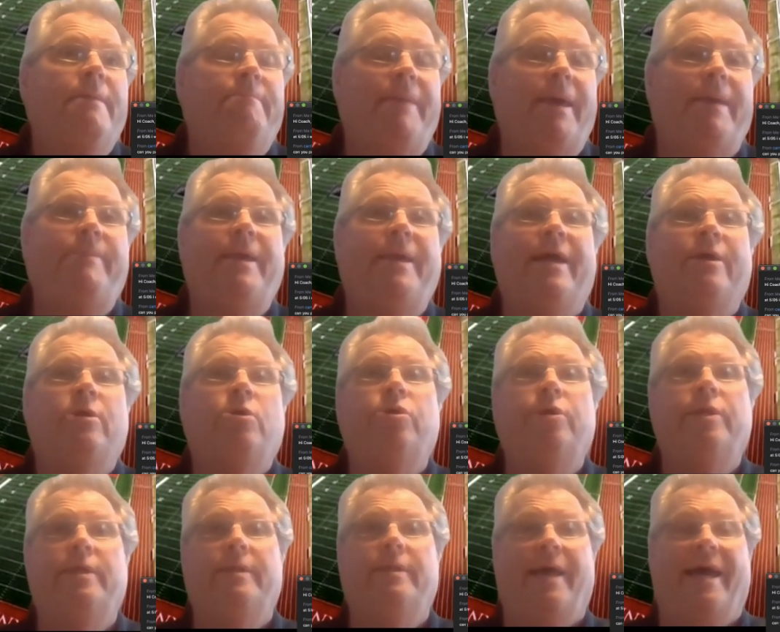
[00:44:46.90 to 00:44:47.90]
maybe I
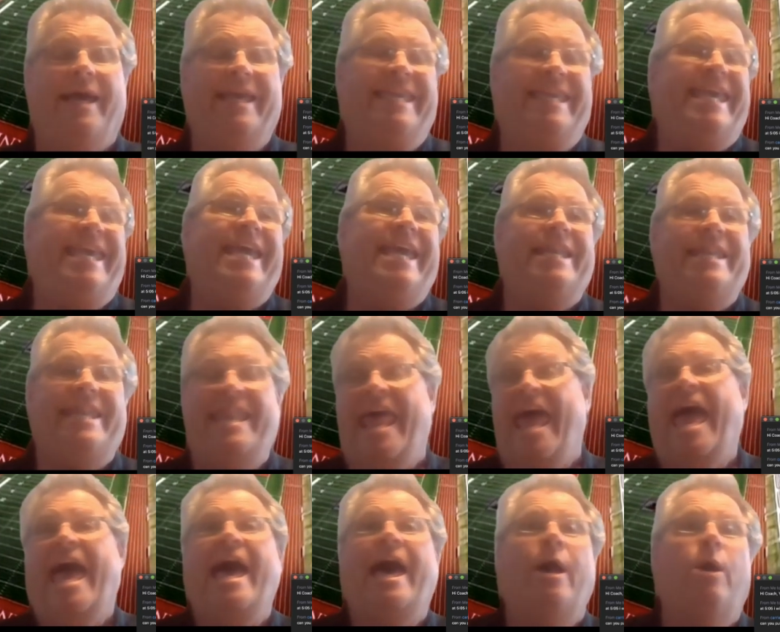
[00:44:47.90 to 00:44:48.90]
can't
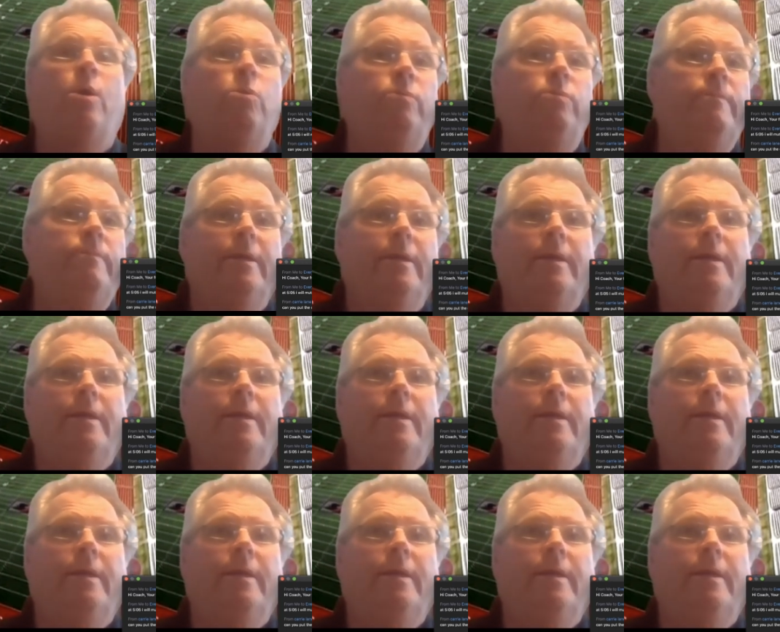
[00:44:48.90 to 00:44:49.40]
now